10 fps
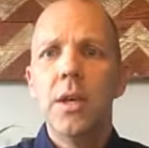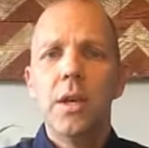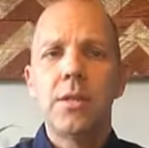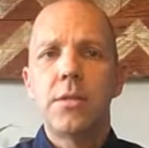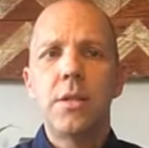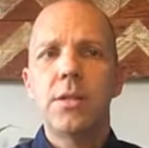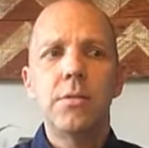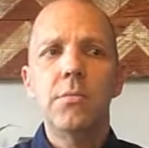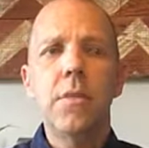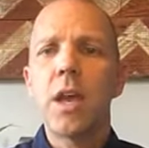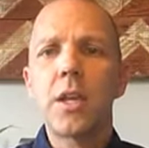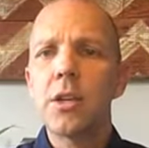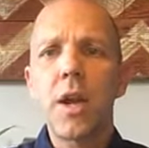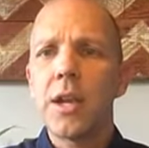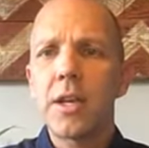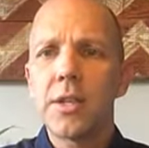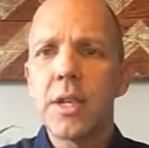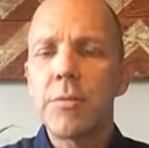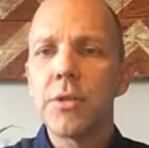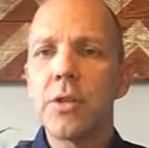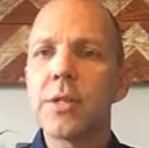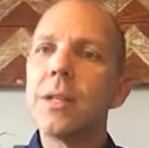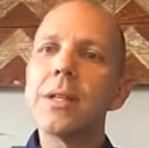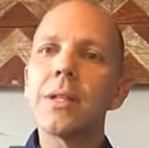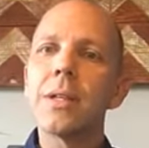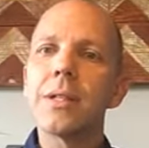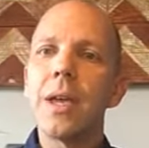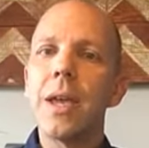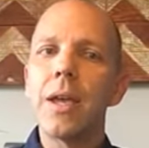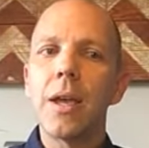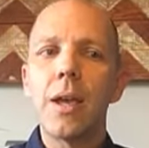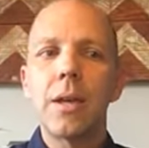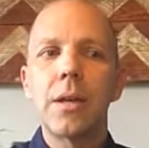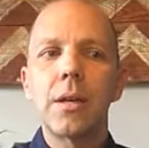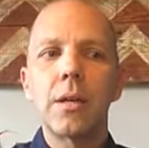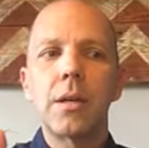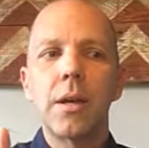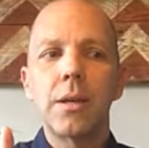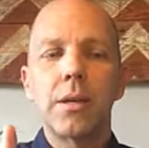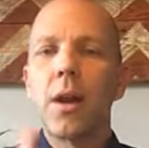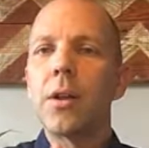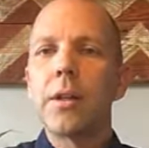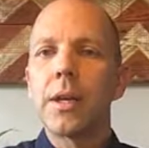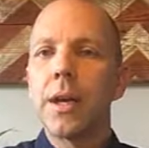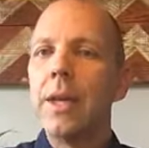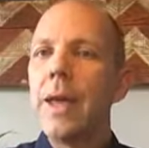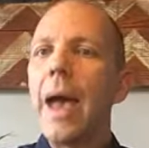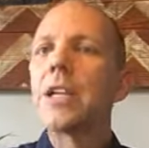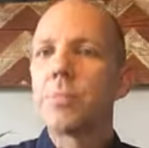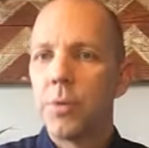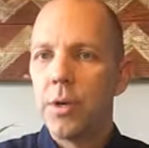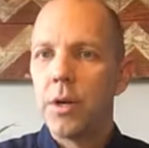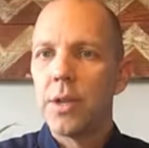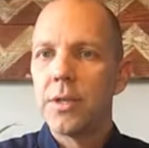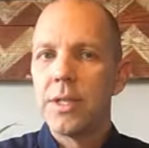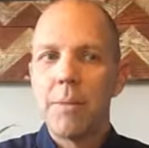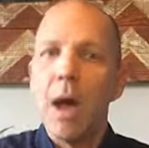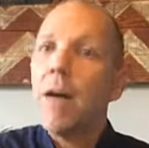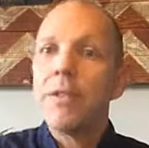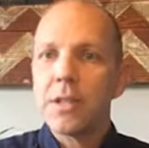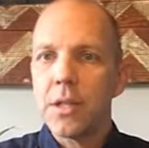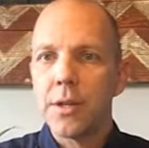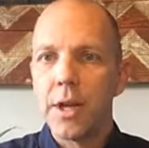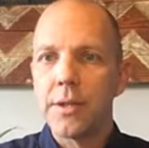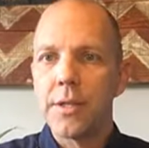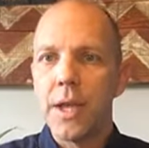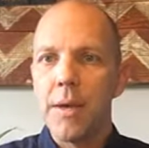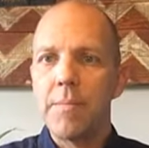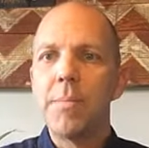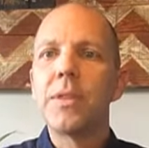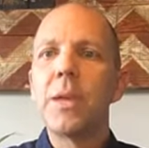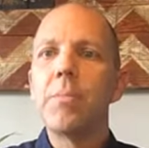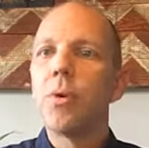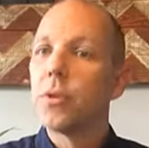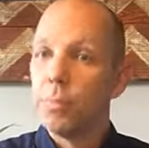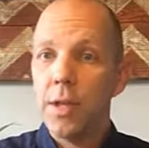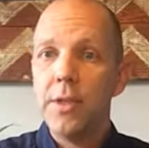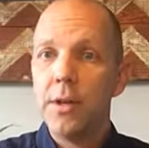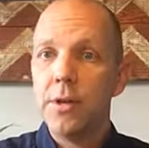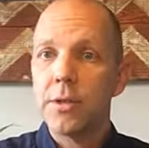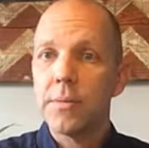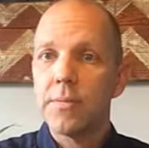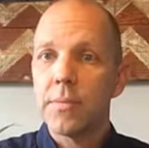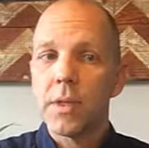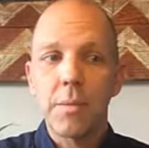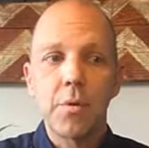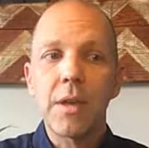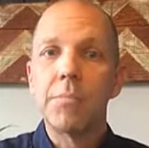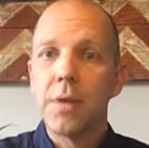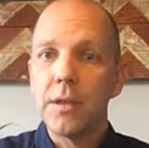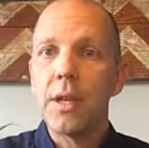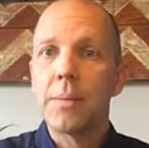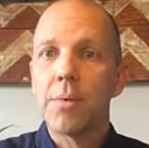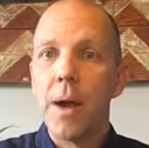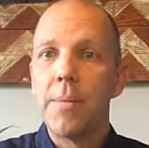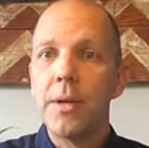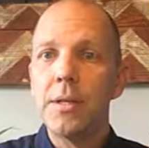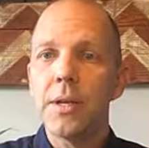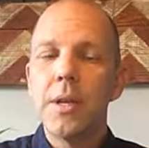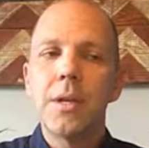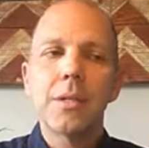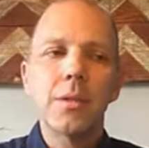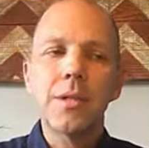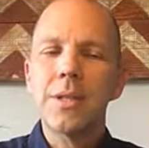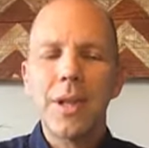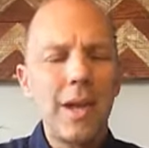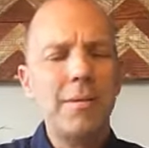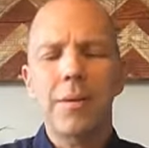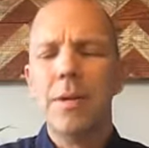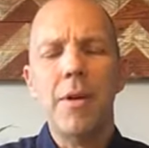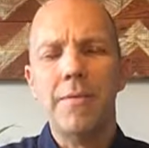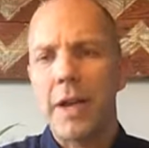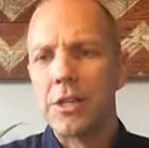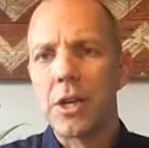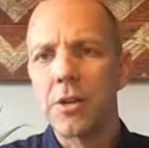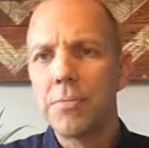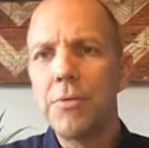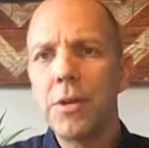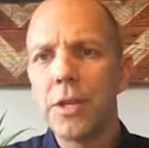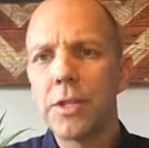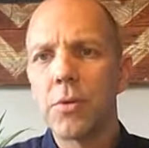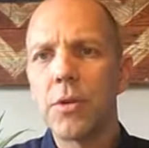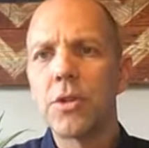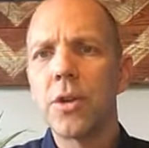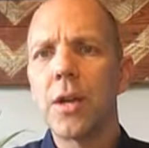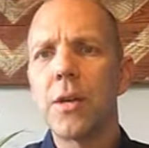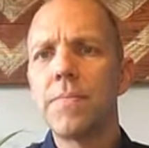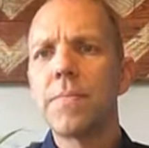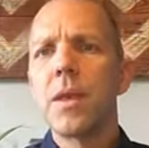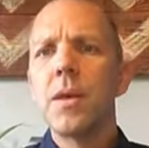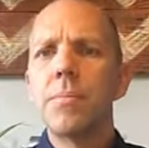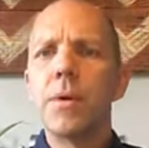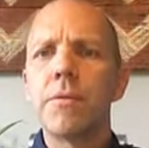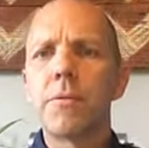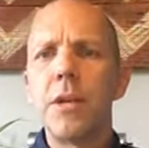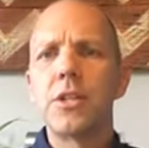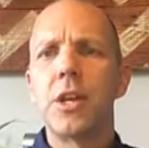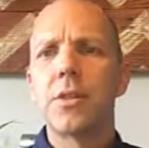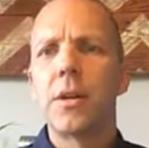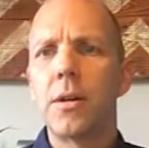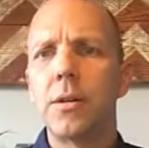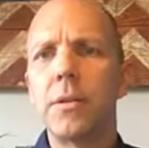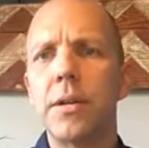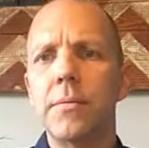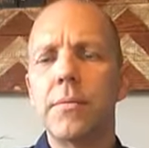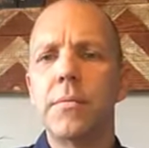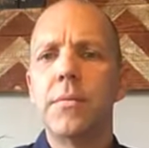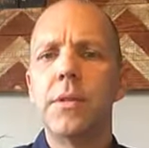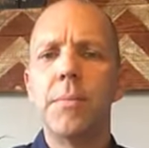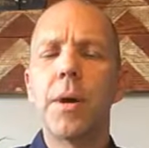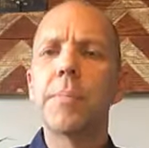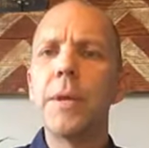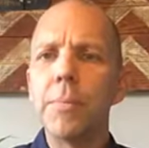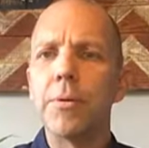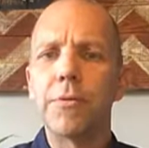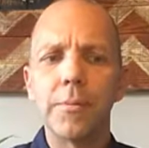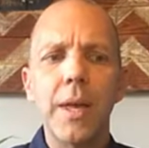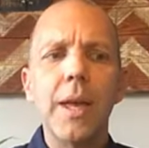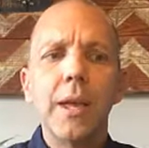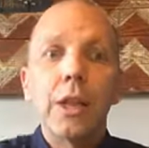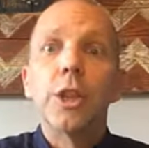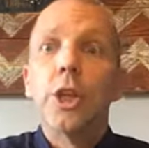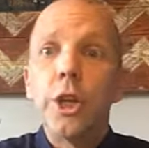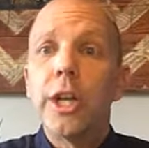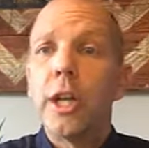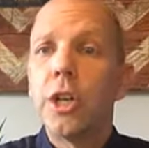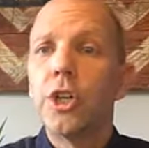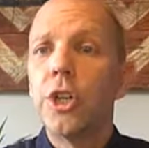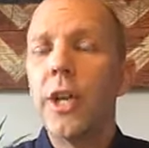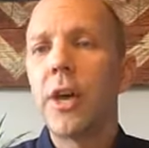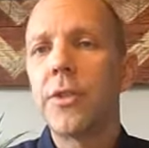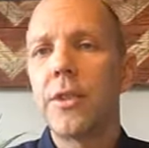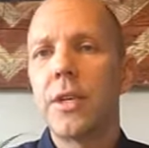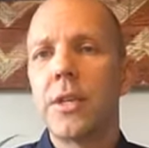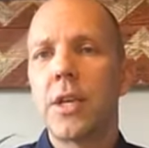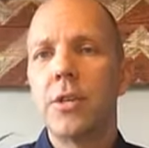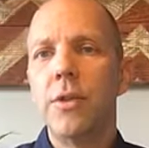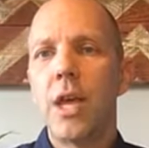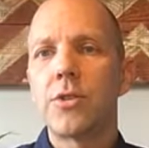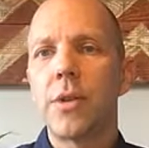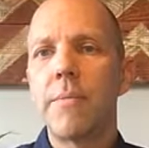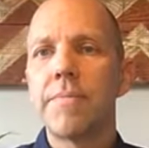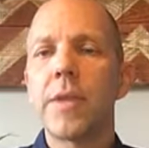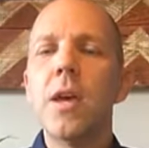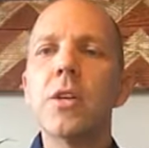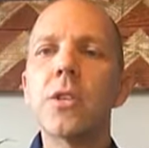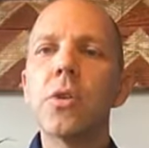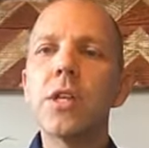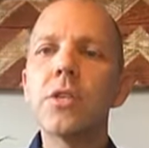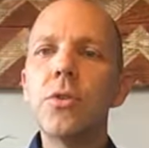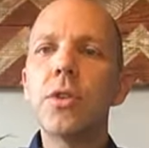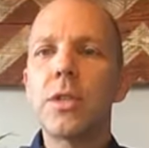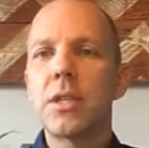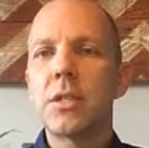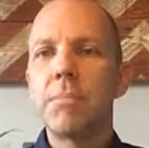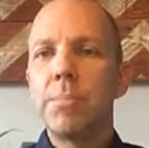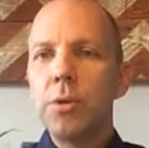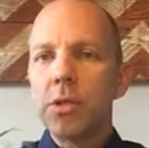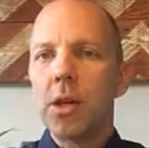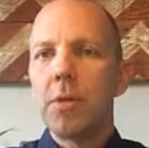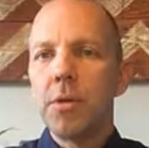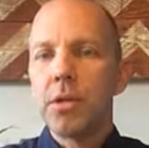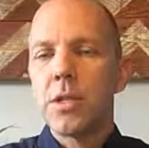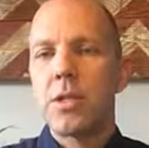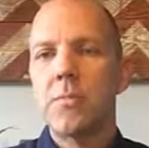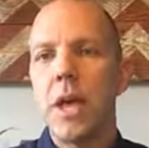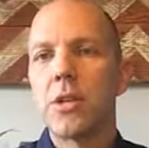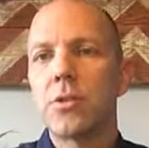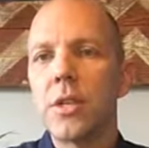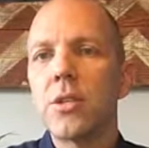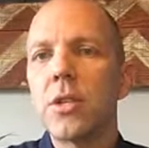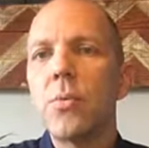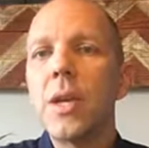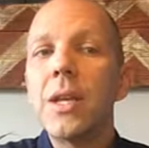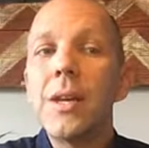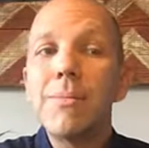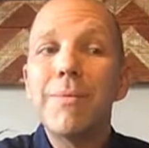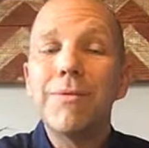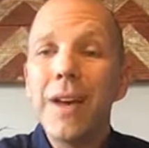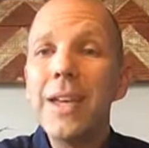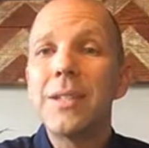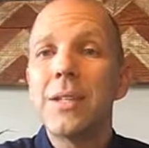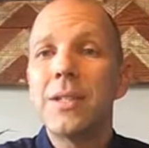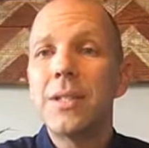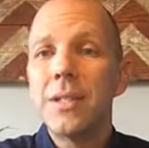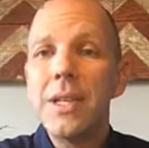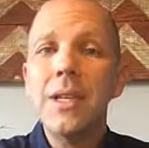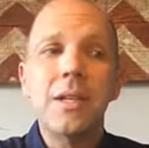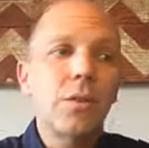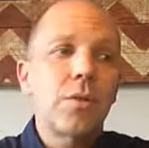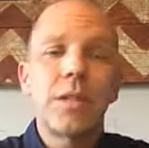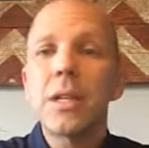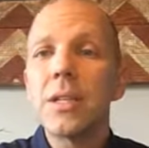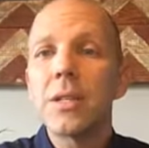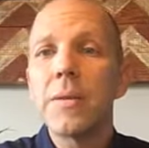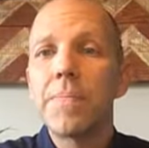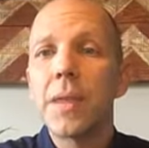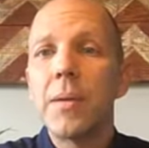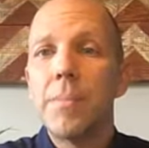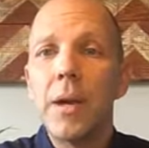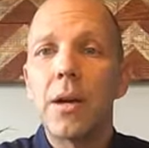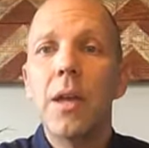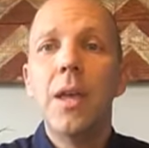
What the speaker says: You're not going to get the same results. That's like saying garlic and aspirin are not the same. Obviously, they're not the same, but they both are blood thinners. They both have blood thinning properties. So just kind of, come on, fact checkers, be realistic when you're trying to put information out there and debunk people from learning good, healthy things they can do naturally. So let's do the things to boost our immune system naturally so that we can help fight disease or sickness better.